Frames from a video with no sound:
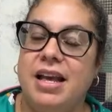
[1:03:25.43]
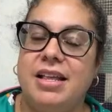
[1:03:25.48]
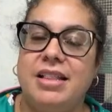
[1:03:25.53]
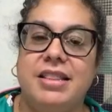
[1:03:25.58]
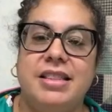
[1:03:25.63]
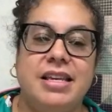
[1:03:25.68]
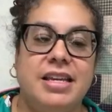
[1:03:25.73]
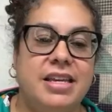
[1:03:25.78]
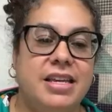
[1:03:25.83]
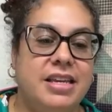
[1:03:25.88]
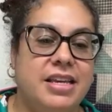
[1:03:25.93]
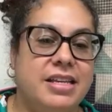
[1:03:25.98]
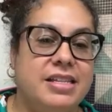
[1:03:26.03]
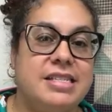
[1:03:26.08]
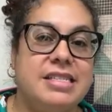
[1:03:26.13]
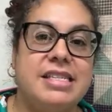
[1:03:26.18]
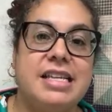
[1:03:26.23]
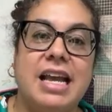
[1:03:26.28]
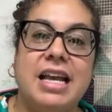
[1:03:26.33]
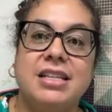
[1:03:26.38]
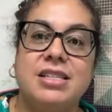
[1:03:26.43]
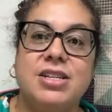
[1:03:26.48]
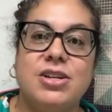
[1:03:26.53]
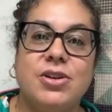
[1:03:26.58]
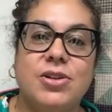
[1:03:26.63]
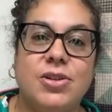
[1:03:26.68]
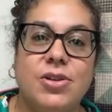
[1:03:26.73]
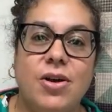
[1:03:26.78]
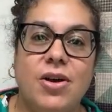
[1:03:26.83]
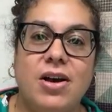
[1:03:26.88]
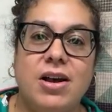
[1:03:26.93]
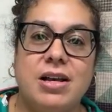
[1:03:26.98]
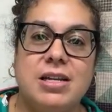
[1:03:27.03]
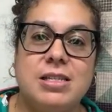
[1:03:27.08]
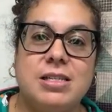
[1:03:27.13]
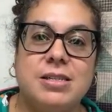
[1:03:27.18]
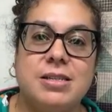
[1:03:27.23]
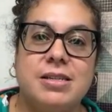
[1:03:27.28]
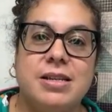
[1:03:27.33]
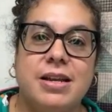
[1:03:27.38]
the Santa
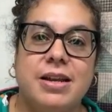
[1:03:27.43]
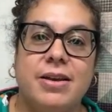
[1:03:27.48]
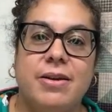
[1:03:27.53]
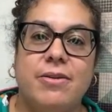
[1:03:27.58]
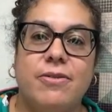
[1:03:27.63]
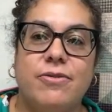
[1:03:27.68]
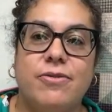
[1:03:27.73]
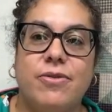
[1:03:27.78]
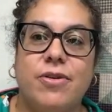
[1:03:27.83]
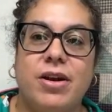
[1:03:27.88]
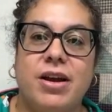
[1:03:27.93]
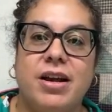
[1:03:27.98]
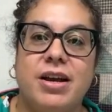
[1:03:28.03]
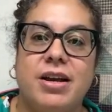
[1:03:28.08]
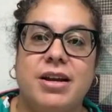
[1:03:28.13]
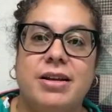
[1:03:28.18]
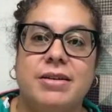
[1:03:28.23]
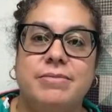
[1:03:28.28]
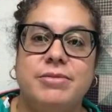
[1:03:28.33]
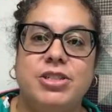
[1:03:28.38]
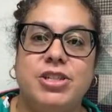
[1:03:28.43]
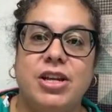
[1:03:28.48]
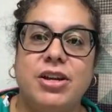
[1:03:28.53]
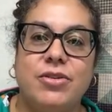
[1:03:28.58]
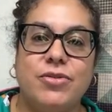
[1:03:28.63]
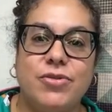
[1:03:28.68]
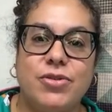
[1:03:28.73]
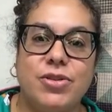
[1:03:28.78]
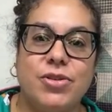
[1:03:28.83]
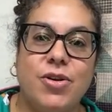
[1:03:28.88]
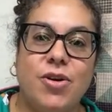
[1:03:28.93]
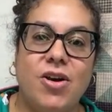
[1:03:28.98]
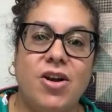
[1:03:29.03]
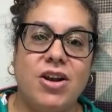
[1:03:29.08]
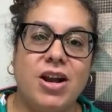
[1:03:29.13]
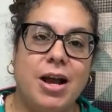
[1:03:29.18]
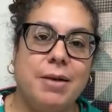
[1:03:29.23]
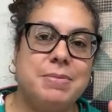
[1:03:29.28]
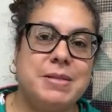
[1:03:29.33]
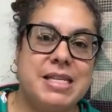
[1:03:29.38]
Claus from Jennifer
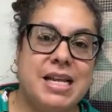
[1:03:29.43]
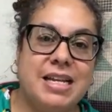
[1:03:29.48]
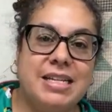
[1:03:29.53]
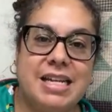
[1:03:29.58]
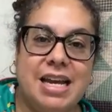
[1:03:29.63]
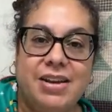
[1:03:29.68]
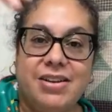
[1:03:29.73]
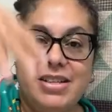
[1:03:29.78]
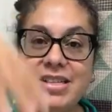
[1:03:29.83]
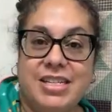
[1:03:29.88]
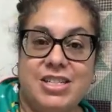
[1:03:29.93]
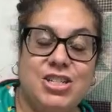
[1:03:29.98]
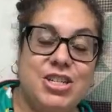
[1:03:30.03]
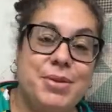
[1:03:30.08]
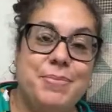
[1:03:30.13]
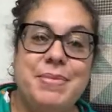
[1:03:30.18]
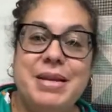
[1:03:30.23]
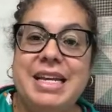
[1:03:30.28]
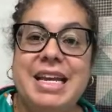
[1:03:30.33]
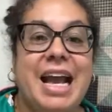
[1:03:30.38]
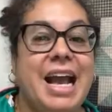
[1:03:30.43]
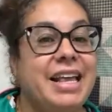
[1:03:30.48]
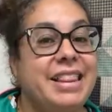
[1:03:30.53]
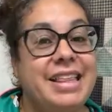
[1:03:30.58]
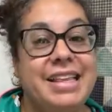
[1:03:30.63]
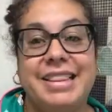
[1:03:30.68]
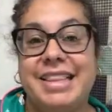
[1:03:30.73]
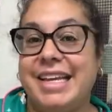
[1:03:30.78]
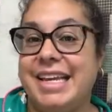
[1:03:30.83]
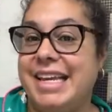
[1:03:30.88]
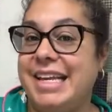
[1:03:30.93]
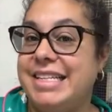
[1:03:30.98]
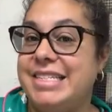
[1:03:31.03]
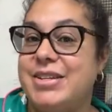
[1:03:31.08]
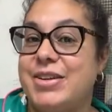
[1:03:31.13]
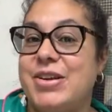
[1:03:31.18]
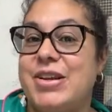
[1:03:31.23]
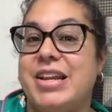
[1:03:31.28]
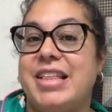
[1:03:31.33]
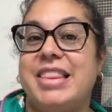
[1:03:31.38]
Long, upside down in the chimney. I think the kids
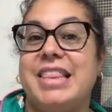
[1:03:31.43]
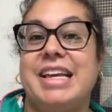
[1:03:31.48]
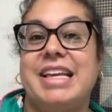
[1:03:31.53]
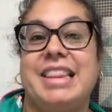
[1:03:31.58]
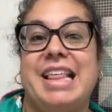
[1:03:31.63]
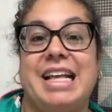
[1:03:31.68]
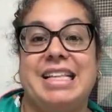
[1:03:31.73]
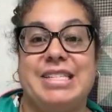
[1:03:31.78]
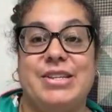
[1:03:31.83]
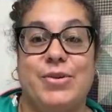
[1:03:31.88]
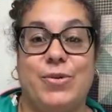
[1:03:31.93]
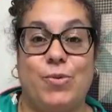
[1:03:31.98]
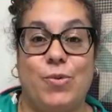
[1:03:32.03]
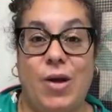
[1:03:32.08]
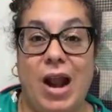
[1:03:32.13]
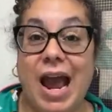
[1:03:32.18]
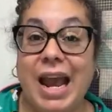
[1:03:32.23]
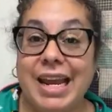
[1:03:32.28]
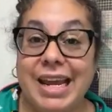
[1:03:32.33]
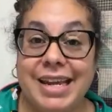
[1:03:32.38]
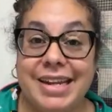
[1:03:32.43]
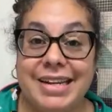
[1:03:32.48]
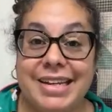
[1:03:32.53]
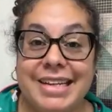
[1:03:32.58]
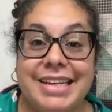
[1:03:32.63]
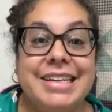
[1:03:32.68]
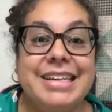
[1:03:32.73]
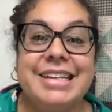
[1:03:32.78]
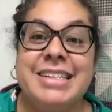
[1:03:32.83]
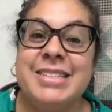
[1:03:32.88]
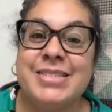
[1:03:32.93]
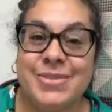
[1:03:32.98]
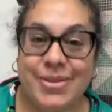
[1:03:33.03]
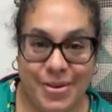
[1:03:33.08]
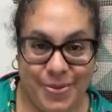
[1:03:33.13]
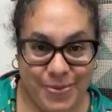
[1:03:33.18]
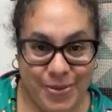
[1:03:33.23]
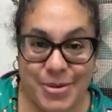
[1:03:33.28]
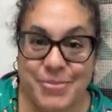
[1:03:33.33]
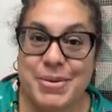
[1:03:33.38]
are going to think that's a riot. So
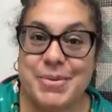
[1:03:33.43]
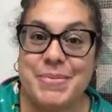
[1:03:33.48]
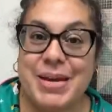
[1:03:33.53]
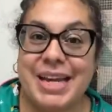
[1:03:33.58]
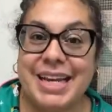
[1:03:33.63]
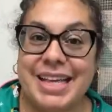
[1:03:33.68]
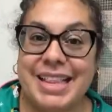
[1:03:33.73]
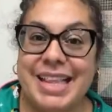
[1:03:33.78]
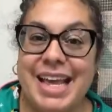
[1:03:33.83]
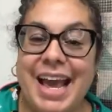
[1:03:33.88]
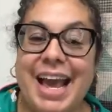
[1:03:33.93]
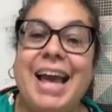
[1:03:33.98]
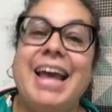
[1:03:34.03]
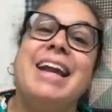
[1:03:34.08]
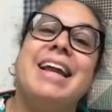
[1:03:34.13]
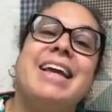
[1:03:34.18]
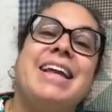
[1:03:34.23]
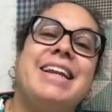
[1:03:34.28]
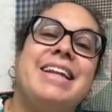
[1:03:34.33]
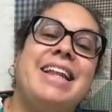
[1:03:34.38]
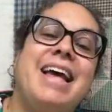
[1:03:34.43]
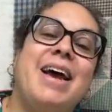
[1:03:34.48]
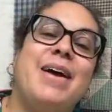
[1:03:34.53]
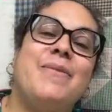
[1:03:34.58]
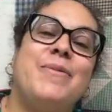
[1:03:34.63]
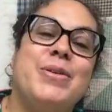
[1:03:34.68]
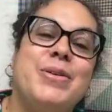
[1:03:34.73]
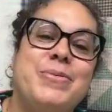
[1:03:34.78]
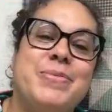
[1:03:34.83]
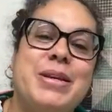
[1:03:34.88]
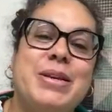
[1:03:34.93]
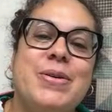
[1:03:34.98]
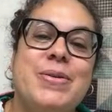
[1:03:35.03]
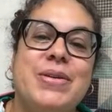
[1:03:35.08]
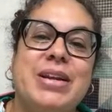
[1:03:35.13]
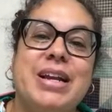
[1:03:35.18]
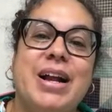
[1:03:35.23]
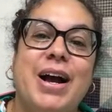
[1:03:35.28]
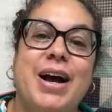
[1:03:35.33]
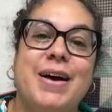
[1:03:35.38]
I will be making that, and that will be
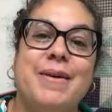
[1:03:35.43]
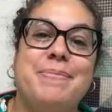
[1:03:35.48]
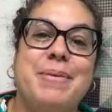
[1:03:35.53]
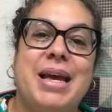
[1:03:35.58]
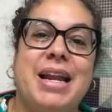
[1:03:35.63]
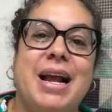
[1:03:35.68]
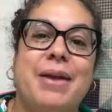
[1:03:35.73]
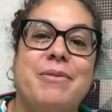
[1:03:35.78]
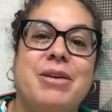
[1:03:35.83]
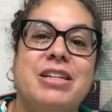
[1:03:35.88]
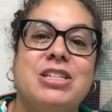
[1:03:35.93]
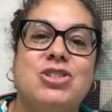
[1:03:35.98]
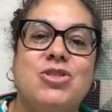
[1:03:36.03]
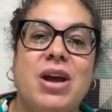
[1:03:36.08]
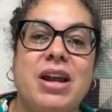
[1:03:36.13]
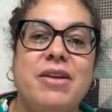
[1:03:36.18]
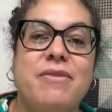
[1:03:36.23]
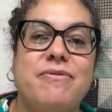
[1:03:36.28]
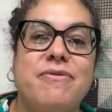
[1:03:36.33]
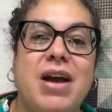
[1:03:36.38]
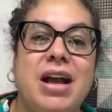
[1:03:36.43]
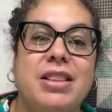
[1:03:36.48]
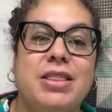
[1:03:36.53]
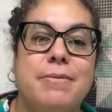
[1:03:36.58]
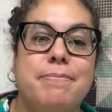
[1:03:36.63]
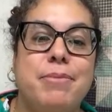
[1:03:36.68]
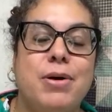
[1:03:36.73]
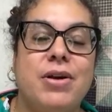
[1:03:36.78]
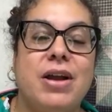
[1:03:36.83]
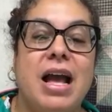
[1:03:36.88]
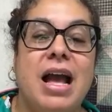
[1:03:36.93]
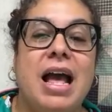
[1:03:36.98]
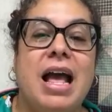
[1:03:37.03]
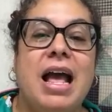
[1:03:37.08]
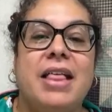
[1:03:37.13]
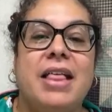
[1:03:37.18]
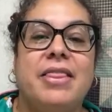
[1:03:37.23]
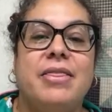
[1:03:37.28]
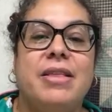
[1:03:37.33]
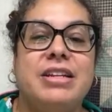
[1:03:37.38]
going up, and I'm going to try to find the book.
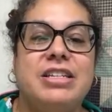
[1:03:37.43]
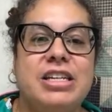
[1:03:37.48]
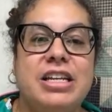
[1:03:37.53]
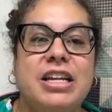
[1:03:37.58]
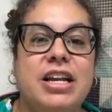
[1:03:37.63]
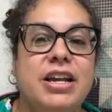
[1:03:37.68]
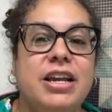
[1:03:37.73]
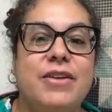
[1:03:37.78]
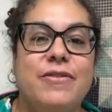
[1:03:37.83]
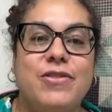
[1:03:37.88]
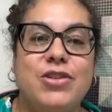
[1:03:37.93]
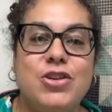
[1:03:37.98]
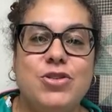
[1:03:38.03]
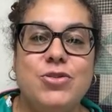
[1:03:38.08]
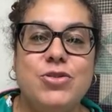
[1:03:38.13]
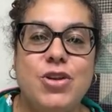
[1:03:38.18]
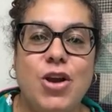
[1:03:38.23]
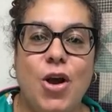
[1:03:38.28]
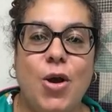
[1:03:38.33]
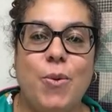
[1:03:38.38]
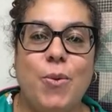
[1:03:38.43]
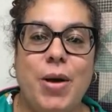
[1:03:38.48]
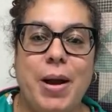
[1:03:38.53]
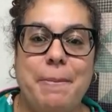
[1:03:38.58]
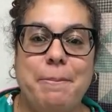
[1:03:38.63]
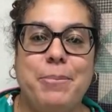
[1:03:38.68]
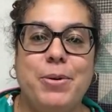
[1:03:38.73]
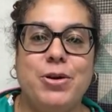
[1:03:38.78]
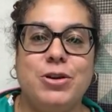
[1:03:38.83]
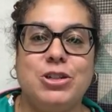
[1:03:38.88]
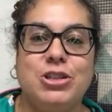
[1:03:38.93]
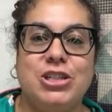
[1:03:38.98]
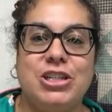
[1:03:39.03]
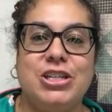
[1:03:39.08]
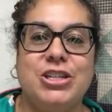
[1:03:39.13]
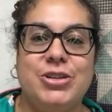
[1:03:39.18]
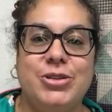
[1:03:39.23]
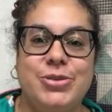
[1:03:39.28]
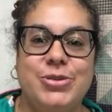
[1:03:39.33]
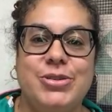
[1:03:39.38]
Gina, if you know what book
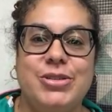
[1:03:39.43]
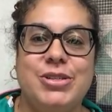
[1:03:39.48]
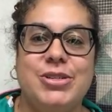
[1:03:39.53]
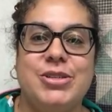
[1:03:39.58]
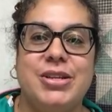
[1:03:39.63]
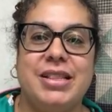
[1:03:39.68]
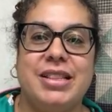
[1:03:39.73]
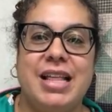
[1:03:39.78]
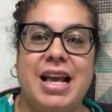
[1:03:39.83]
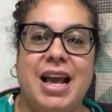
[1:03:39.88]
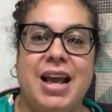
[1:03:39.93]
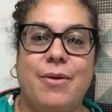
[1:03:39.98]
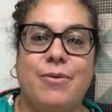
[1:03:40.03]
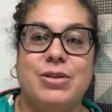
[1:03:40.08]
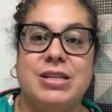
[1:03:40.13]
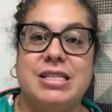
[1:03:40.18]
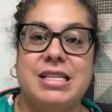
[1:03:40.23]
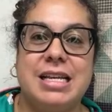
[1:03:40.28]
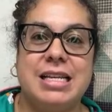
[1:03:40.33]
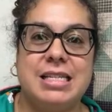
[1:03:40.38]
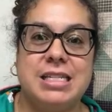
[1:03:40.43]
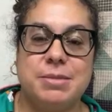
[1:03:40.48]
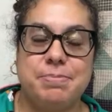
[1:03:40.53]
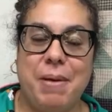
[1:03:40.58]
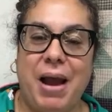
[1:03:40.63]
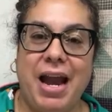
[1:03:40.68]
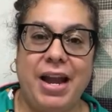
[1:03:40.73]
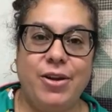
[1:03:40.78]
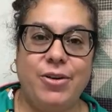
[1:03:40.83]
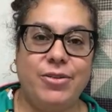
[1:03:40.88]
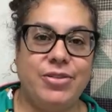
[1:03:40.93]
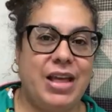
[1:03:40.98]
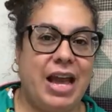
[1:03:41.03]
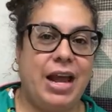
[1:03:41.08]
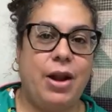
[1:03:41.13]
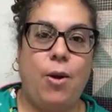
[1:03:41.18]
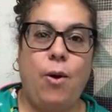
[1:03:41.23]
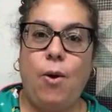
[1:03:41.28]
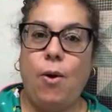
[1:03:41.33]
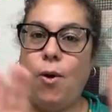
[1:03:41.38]
she used that was inspired
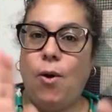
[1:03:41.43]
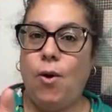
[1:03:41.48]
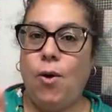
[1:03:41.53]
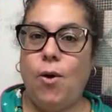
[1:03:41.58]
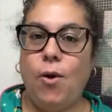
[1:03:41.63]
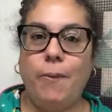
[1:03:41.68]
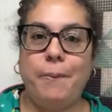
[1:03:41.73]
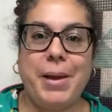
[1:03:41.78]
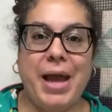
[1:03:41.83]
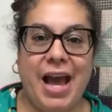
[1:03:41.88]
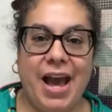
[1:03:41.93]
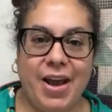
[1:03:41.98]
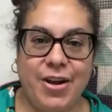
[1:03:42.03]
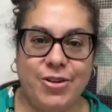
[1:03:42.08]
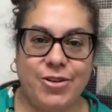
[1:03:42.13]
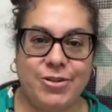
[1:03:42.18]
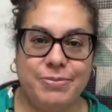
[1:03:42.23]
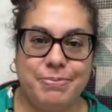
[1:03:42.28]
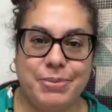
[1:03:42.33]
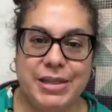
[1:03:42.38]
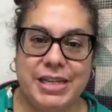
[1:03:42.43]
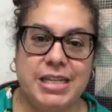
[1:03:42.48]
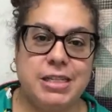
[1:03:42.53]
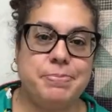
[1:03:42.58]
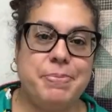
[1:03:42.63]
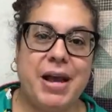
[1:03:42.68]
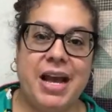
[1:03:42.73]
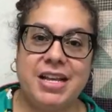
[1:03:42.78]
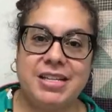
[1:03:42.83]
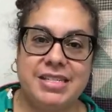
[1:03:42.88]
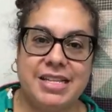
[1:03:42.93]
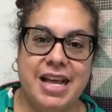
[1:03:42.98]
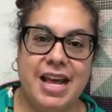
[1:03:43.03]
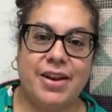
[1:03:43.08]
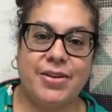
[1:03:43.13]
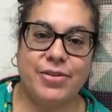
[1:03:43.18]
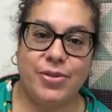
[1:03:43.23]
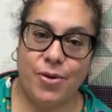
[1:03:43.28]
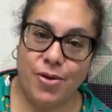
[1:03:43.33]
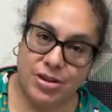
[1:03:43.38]
that whole pattern, please pass
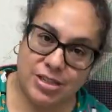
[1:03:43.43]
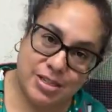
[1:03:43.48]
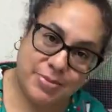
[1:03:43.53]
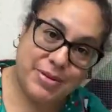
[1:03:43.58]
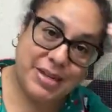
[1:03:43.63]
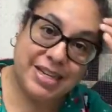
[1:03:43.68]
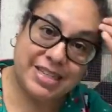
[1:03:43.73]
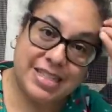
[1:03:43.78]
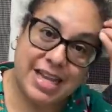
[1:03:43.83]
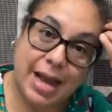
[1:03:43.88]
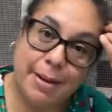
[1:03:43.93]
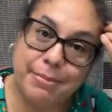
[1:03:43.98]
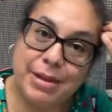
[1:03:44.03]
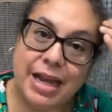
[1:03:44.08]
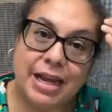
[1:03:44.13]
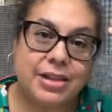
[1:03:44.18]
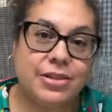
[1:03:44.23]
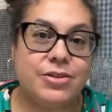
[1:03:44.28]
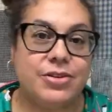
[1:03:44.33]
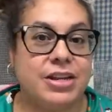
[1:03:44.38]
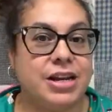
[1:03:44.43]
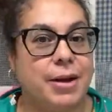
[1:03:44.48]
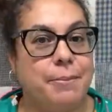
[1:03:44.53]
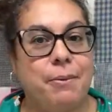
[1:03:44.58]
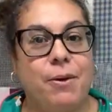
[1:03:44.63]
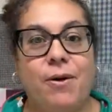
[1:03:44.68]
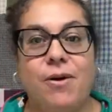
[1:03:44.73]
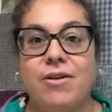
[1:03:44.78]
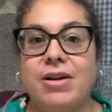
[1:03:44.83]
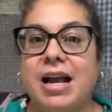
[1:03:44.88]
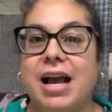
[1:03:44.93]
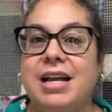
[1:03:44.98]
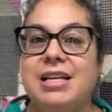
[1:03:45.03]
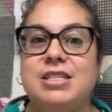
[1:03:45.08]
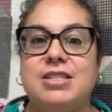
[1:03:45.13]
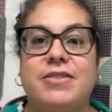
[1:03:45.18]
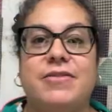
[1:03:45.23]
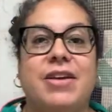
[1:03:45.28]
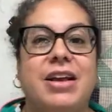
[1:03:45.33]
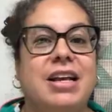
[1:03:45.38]
that along to me because I'm looking up all
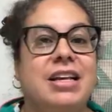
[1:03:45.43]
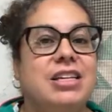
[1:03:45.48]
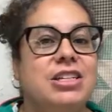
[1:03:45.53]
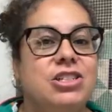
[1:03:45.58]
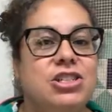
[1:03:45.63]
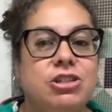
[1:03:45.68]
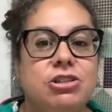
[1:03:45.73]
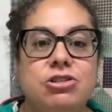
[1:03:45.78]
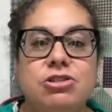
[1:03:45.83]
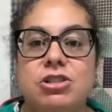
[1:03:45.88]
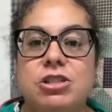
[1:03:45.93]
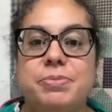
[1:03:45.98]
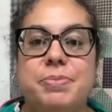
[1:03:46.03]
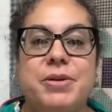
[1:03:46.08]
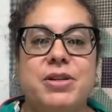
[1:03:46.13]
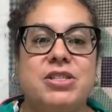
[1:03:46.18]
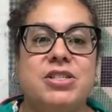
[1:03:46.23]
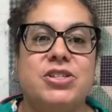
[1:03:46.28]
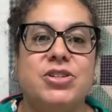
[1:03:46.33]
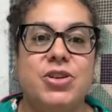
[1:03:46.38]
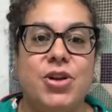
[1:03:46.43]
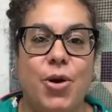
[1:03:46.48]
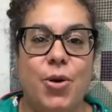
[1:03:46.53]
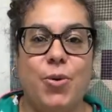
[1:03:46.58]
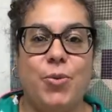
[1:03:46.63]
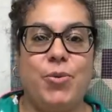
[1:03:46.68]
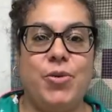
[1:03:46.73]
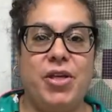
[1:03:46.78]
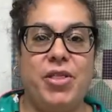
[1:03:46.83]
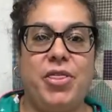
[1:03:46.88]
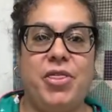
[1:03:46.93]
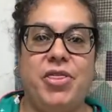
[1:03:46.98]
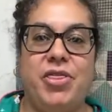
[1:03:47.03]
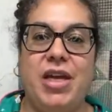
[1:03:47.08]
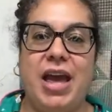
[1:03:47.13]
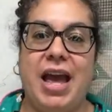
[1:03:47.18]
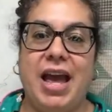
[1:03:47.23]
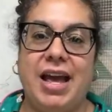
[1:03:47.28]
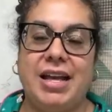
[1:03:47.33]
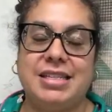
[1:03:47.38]
kinds of children's books to go with
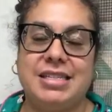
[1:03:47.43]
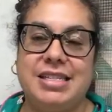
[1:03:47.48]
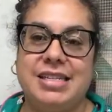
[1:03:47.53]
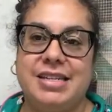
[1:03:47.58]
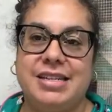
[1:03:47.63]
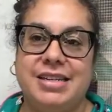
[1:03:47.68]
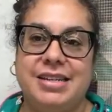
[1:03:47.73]
that,